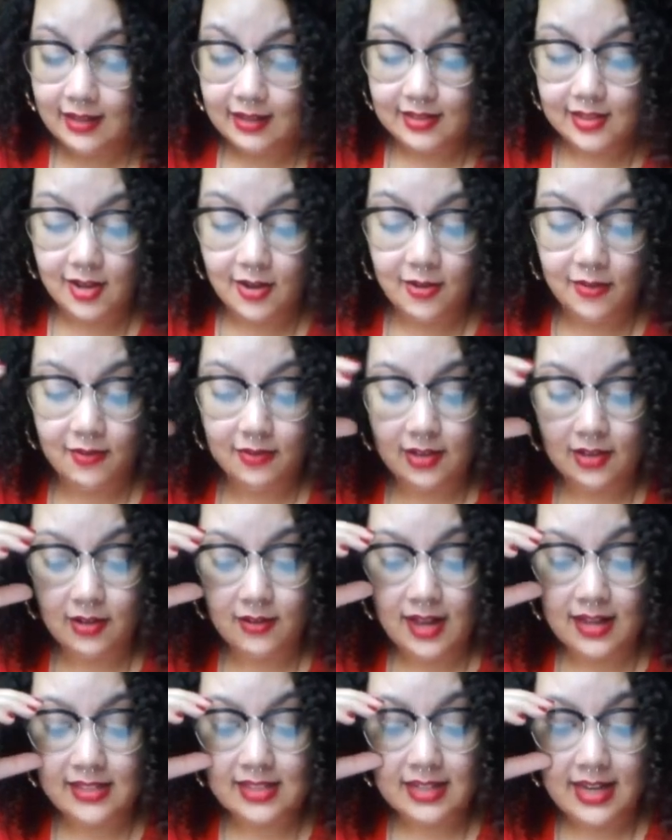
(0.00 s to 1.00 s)
So, you
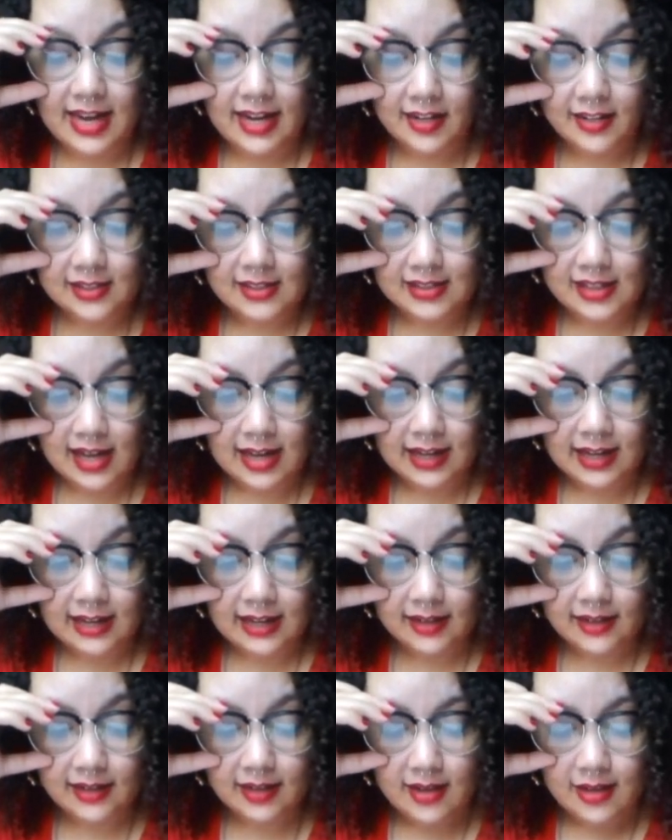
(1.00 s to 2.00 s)
know, that's an air
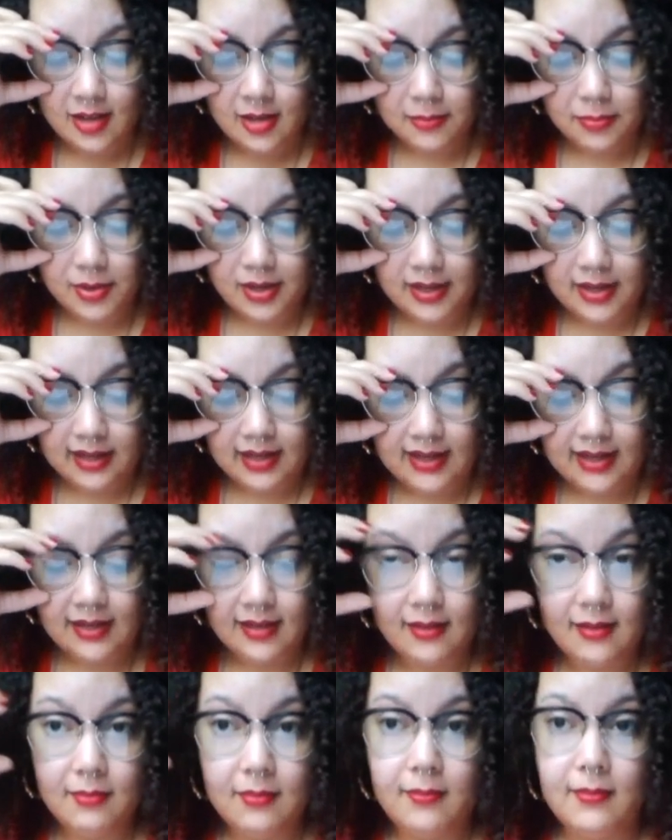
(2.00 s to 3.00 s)
sign, bringing
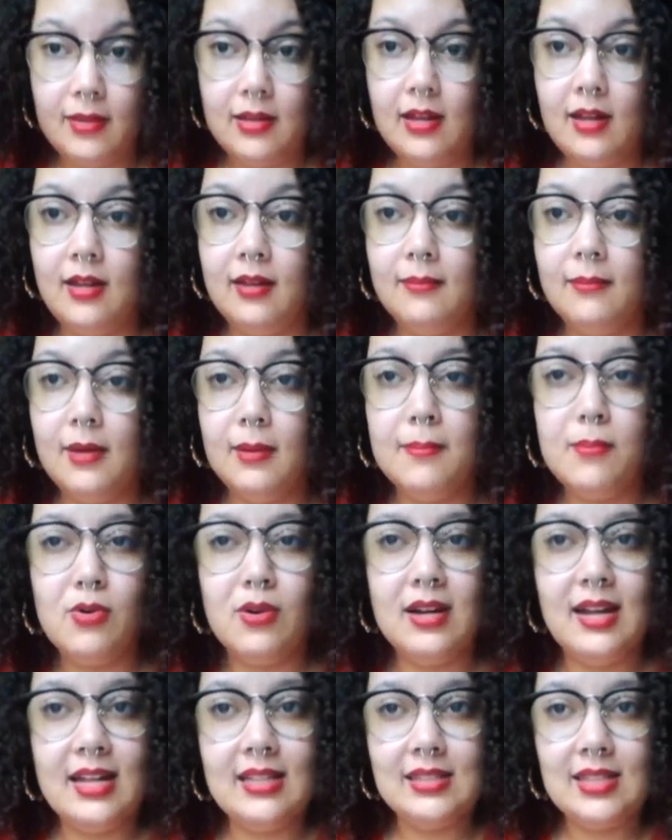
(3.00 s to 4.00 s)
it um, a
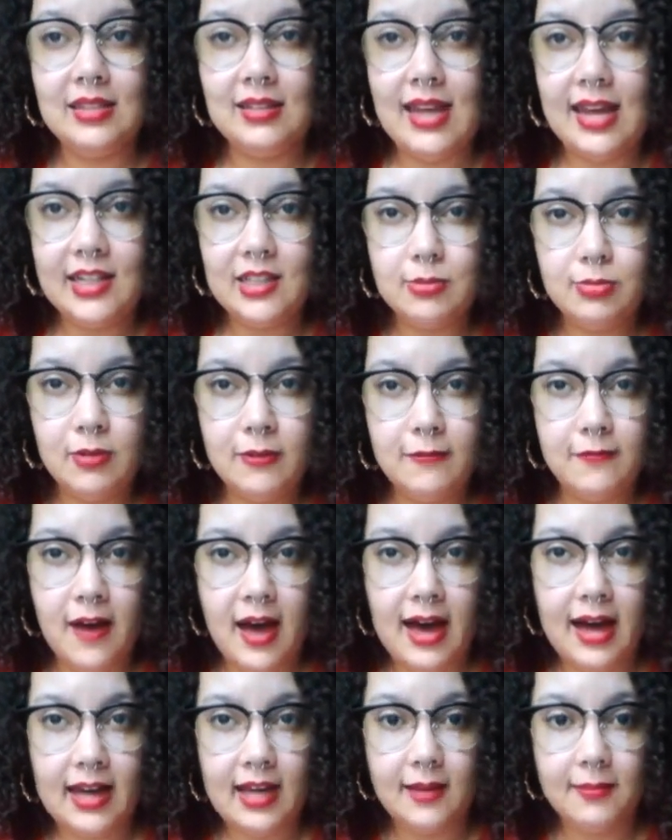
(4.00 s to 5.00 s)
more intellectual
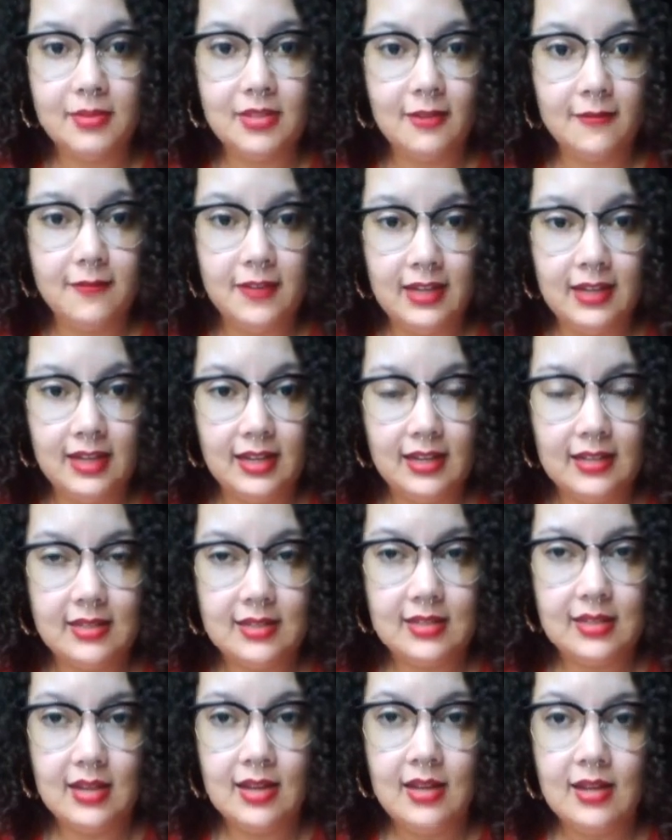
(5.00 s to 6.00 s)
vibe to
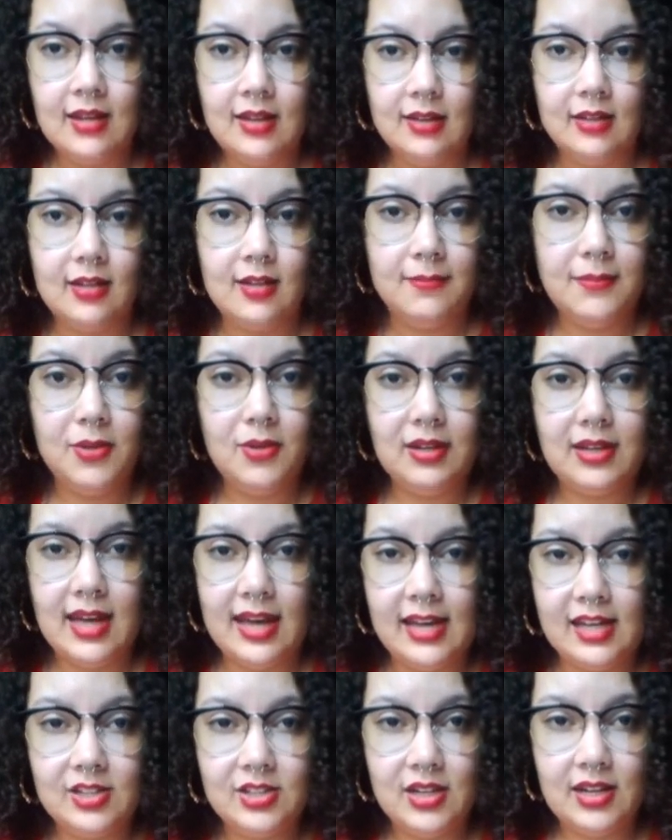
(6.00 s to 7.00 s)
Venus,
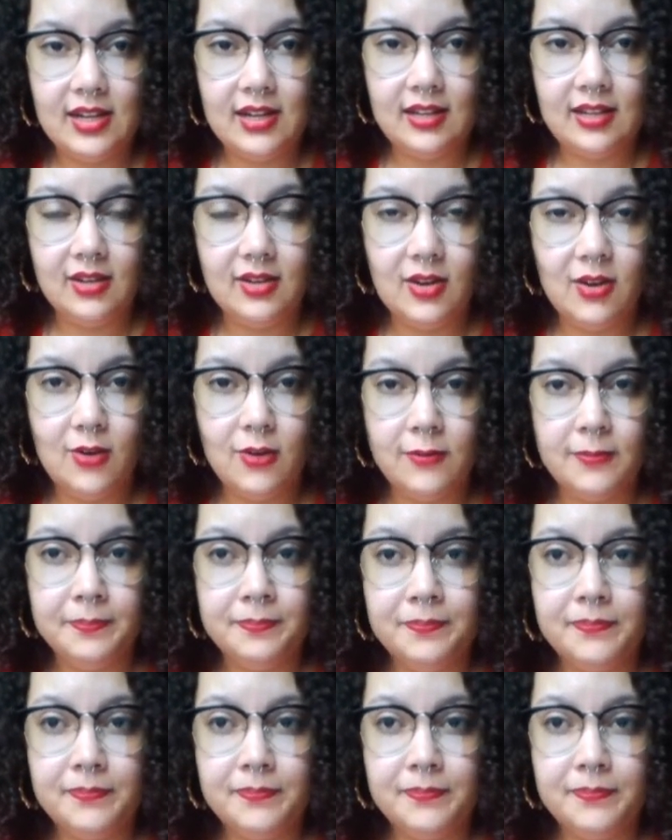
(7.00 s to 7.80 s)
communication, you know.